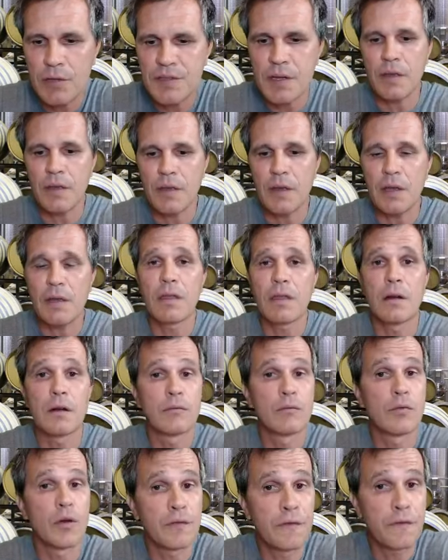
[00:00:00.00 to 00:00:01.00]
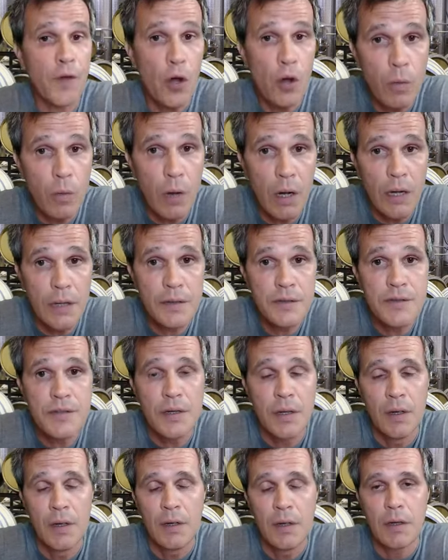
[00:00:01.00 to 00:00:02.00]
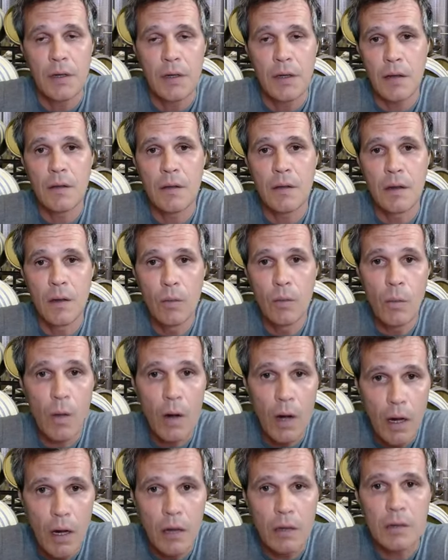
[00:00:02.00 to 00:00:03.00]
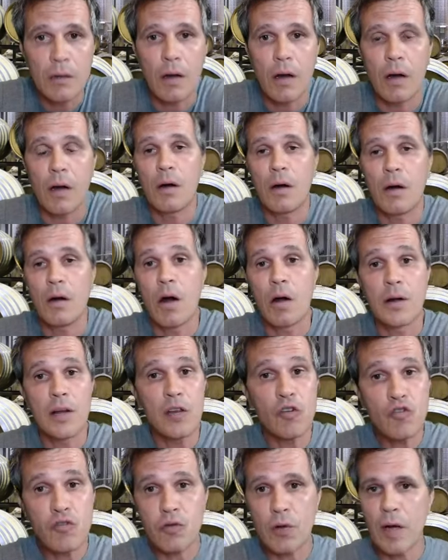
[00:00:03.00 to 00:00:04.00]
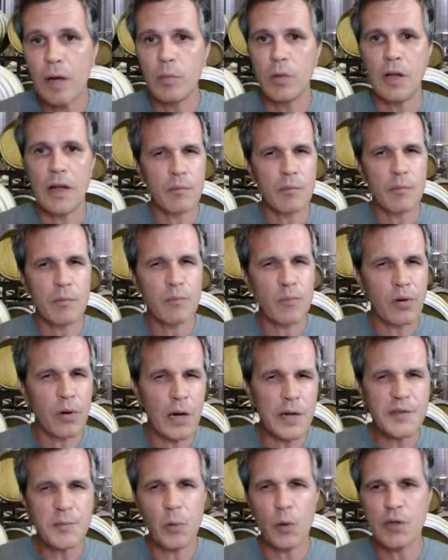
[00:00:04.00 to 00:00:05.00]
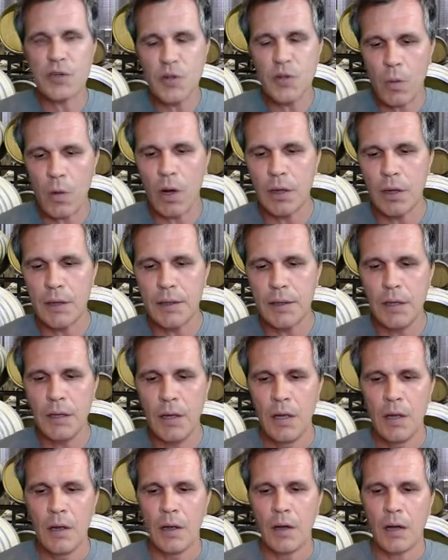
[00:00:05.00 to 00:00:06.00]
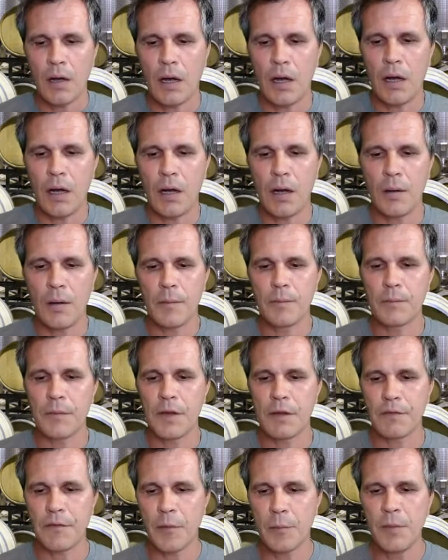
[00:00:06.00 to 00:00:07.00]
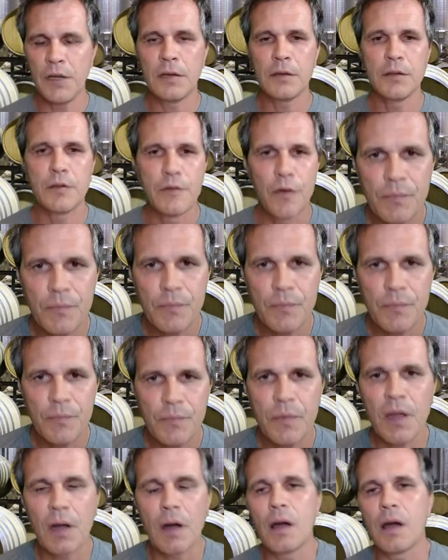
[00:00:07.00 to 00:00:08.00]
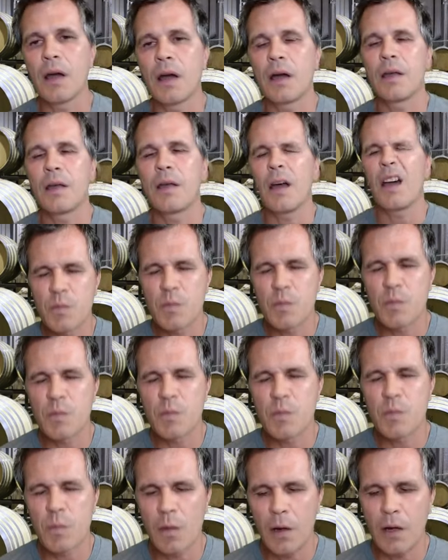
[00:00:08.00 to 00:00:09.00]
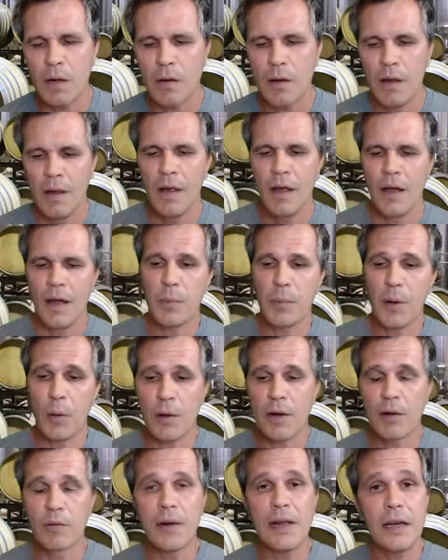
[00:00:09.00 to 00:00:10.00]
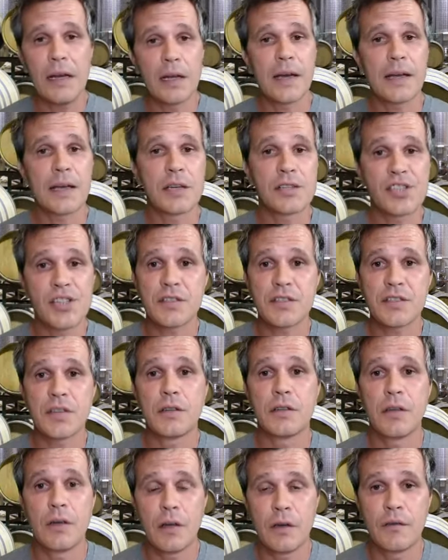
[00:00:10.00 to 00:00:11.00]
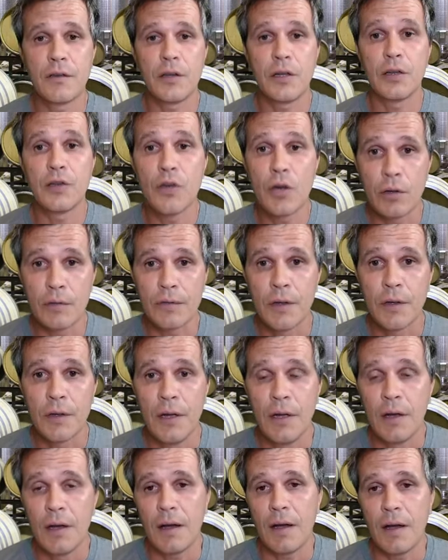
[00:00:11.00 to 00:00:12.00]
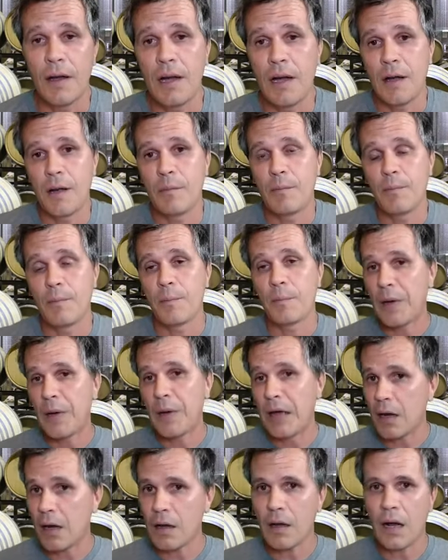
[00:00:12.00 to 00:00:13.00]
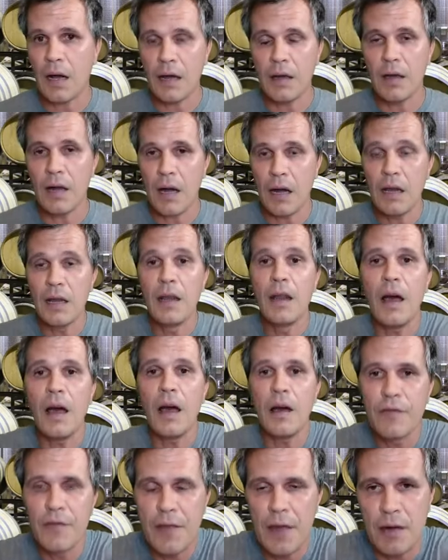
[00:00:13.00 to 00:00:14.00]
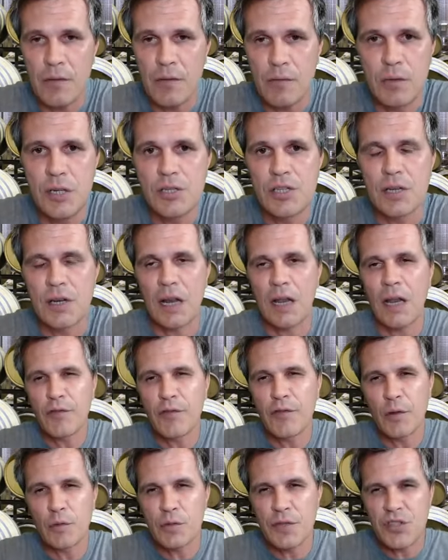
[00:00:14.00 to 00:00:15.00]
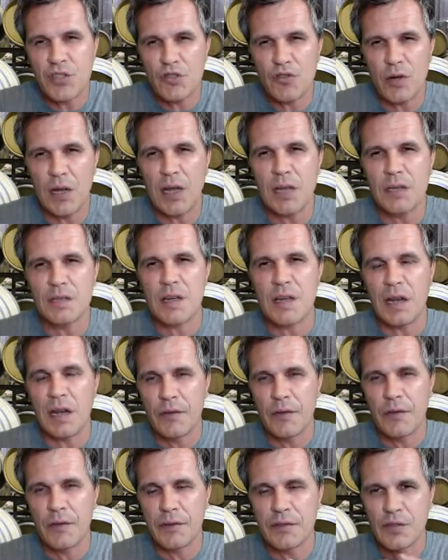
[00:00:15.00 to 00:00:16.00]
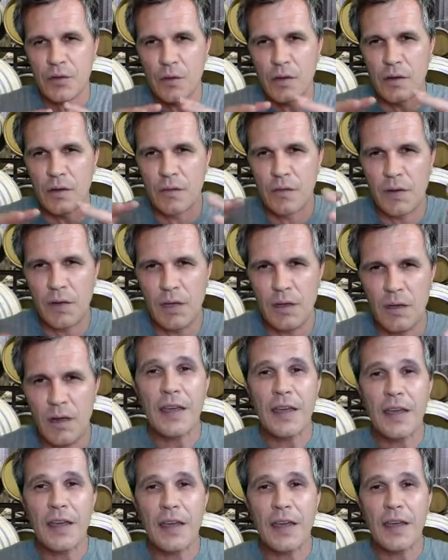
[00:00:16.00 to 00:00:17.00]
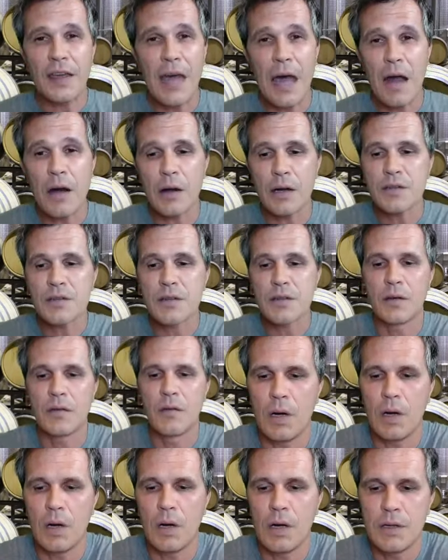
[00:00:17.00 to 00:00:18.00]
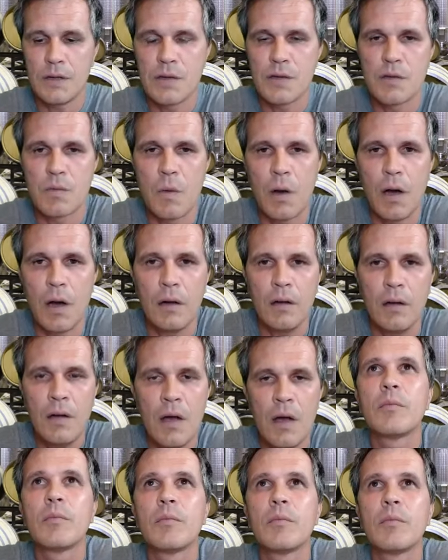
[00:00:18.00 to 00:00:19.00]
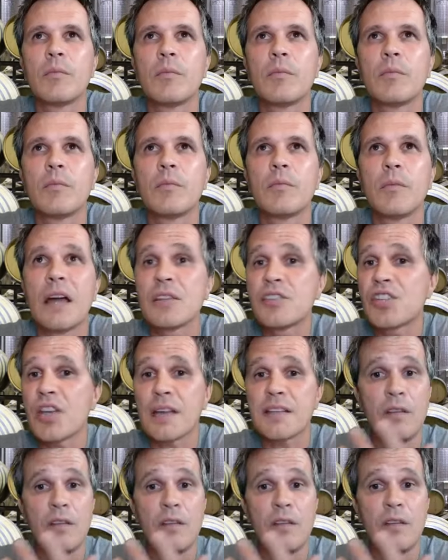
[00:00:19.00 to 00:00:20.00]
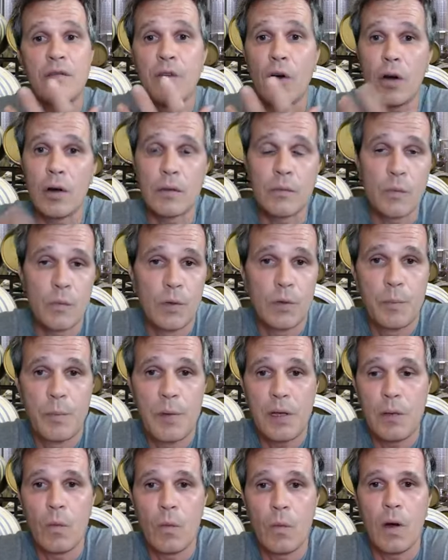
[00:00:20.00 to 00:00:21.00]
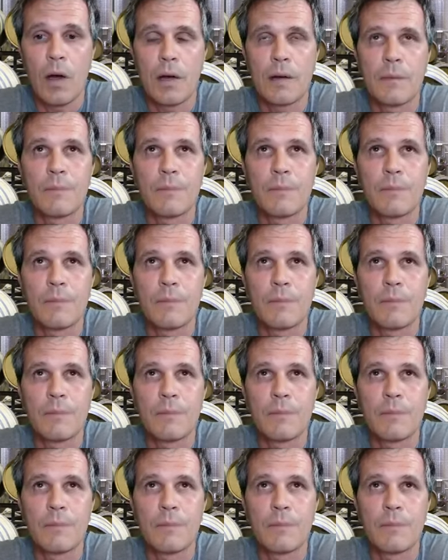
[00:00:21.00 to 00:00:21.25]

I think the Raffault wines in the Loire are, are incredible. I think price point to quality. Um, Famille de Vaux, I, I, I, think, is one. But what I really like is Chateau de Villeneuve. Um, but I, I love that region. I love the restraint. I love the sort of the, the character of the wines as well. Um, and Chateau Yvonne would be one.